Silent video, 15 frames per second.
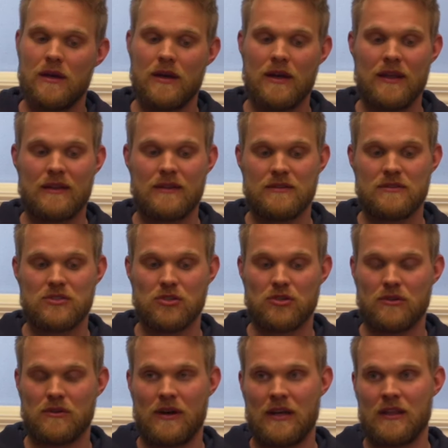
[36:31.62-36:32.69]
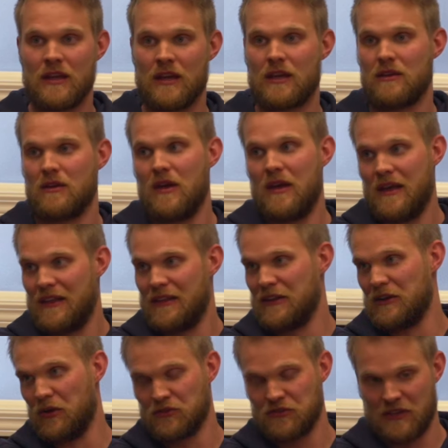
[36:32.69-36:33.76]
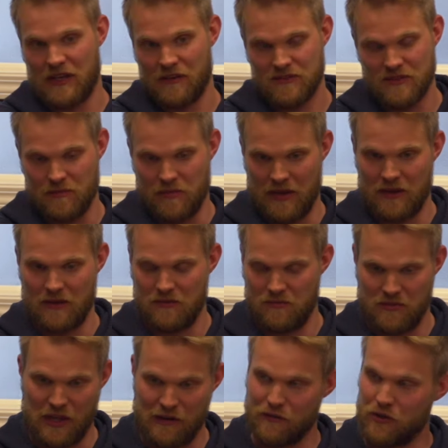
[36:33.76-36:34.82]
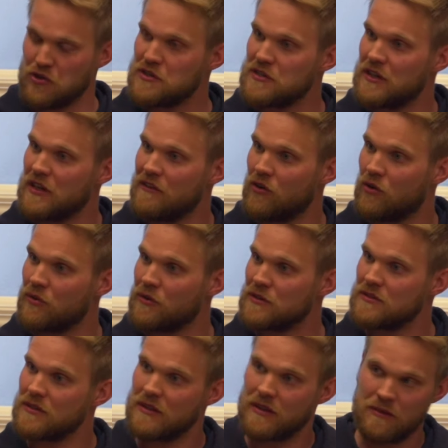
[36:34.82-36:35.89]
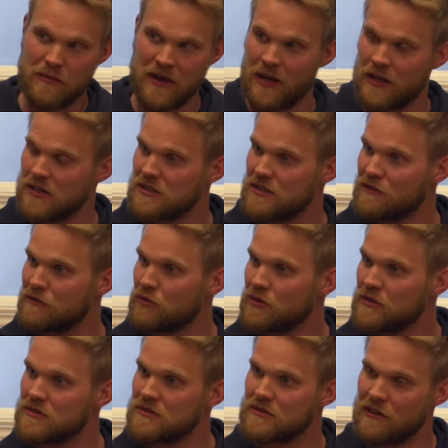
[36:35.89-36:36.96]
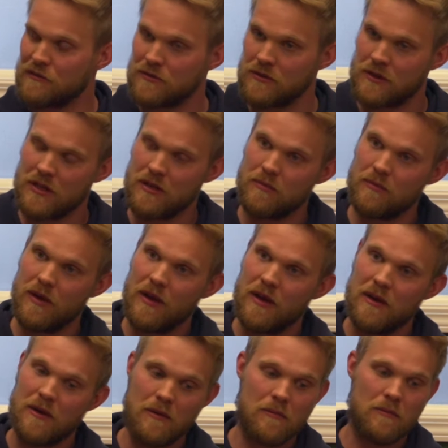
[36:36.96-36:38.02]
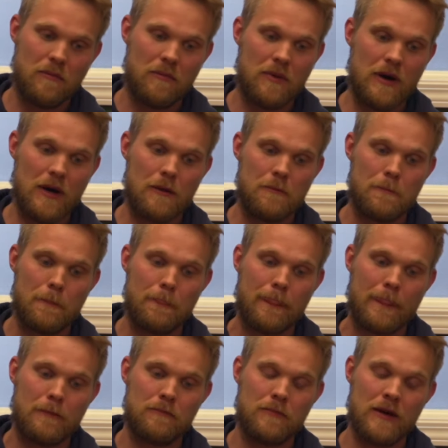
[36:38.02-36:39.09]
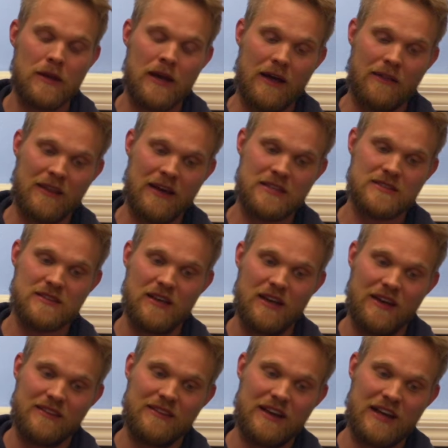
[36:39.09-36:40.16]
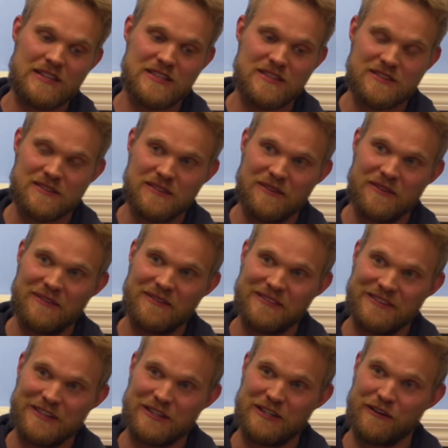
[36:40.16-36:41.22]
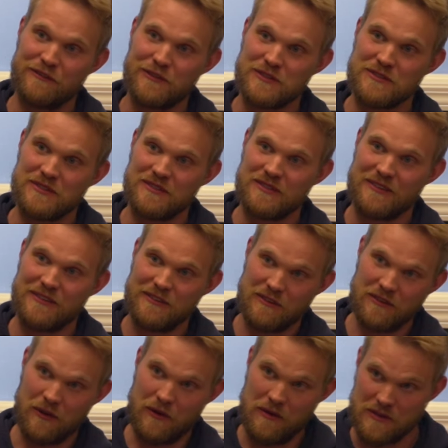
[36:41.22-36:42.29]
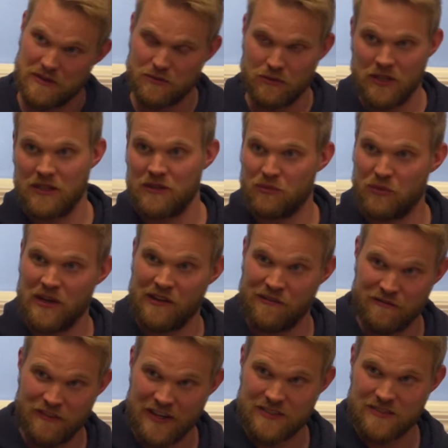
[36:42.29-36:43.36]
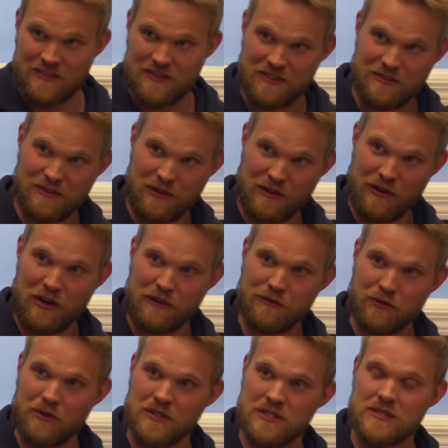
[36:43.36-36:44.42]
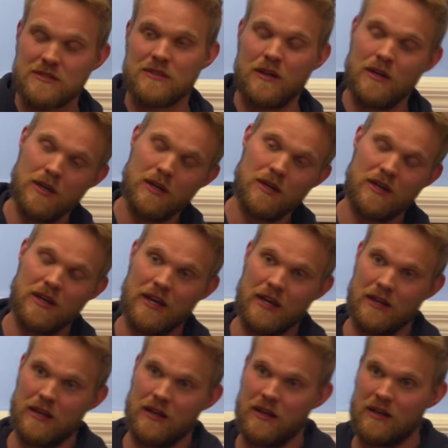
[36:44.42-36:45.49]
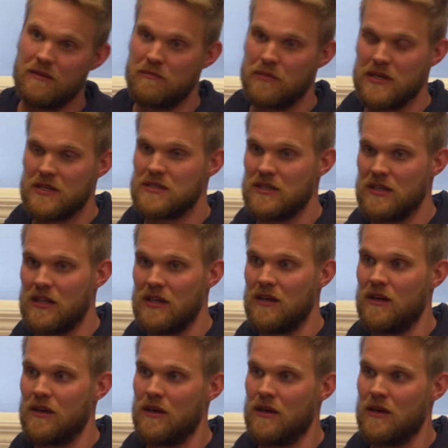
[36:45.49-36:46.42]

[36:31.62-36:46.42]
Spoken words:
And so I think it also gives a big diversity of owners, and they'll manage the forest differently. But yeah, that's the difference. So in Sweden, we invest to our forests. In BC,